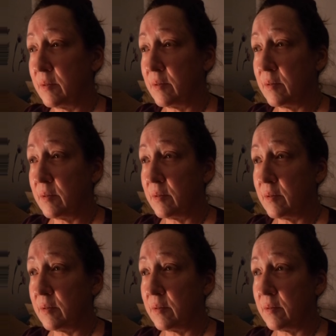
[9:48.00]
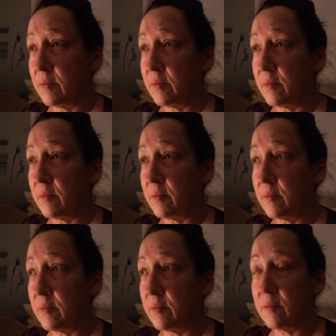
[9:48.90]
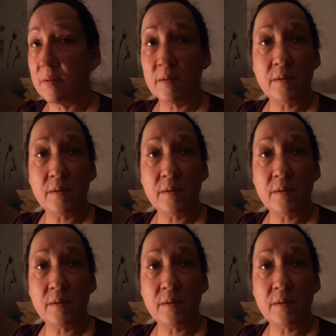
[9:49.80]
Nobody speaks.